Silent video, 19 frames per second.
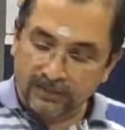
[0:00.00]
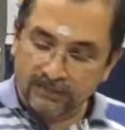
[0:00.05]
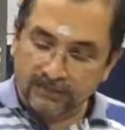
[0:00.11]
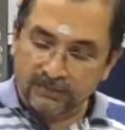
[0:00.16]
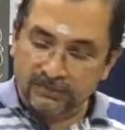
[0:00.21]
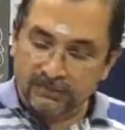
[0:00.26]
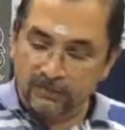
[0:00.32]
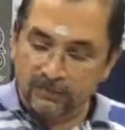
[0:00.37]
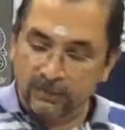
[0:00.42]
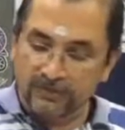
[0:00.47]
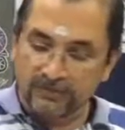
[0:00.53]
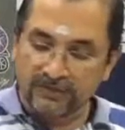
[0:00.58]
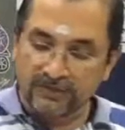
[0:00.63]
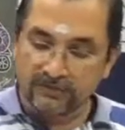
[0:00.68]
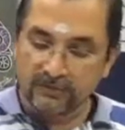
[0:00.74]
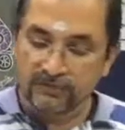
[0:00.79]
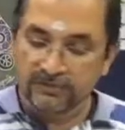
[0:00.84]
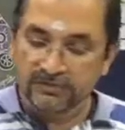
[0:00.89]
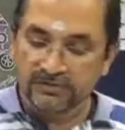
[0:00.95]
So what we
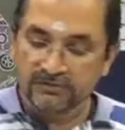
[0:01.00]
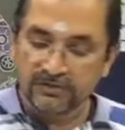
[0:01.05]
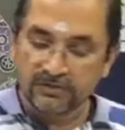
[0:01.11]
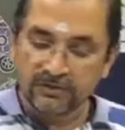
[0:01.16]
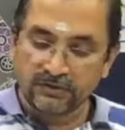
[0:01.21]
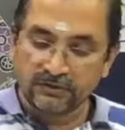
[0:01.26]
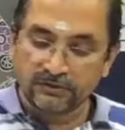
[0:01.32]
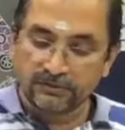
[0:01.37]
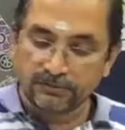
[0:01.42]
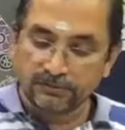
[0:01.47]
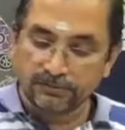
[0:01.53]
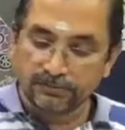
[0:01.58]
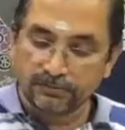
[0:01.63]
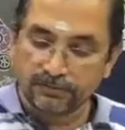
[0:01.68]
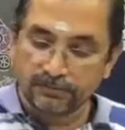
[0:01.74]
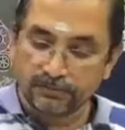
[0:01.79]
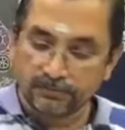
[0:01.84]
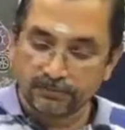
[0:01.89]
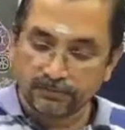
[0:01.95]
do is we
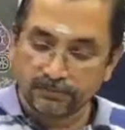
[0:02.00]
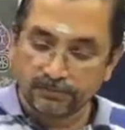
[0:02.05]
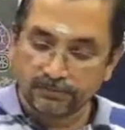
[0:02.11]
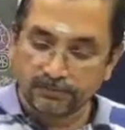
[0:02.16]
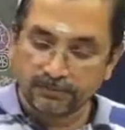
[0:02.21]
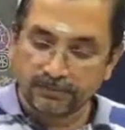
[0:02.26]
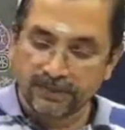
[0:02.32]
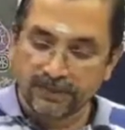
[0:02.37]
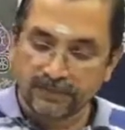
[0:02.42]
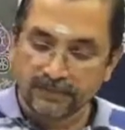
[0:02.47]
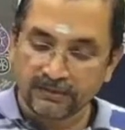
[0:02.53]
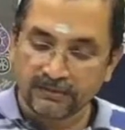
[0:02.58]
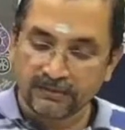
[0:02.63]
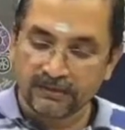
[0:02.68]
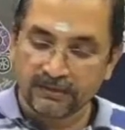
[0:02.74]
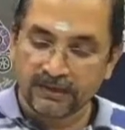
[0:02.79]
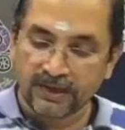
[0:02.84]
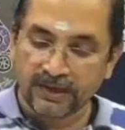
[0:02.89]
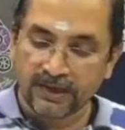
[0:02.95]
bend
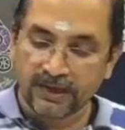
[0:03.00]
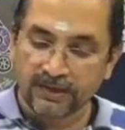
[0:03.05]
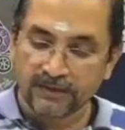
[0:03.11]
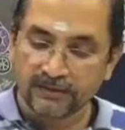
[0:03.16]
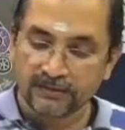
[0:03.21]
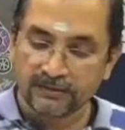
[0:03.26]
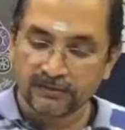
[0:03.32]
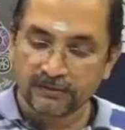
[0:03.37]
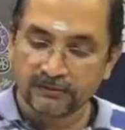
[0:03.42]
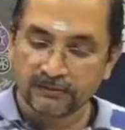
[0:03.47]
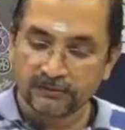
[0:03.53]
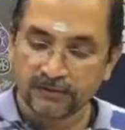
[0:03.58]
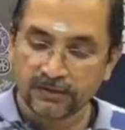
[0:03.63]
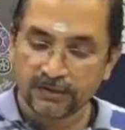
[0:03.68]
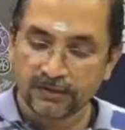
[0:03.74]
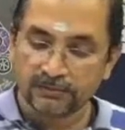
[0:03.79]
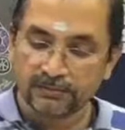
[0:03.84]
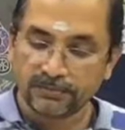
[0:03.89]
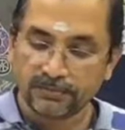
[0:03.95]
the hand
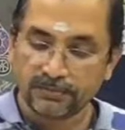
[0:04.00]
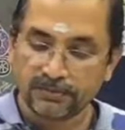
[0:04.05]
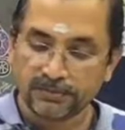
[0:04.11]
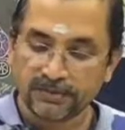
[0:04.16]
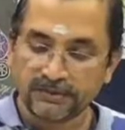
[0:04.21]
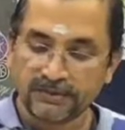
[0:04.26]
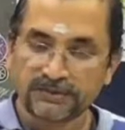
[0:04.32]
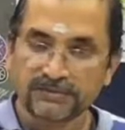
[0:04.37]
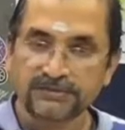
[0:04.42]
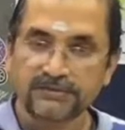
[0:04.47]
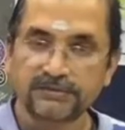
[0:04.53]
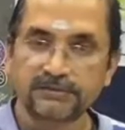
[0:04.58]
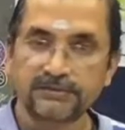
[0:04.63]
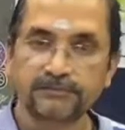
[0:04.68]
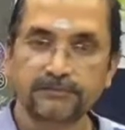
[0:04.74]
up like this.